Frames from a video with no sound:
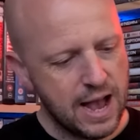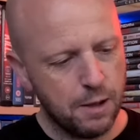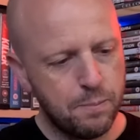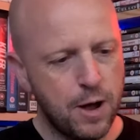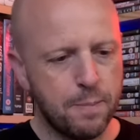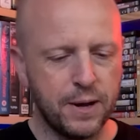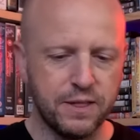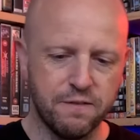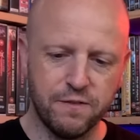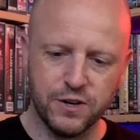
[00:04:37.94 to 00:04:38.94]
I'll pop
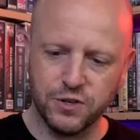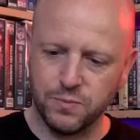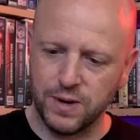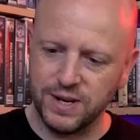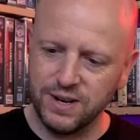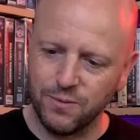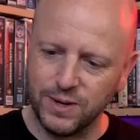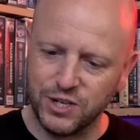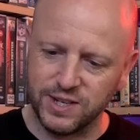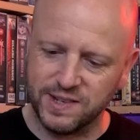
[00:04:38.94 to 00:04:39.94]
out the first one,
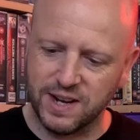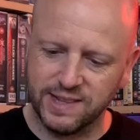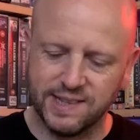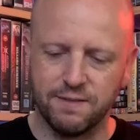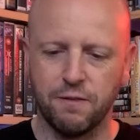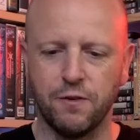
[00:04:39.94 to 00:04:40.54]
which is Guts of a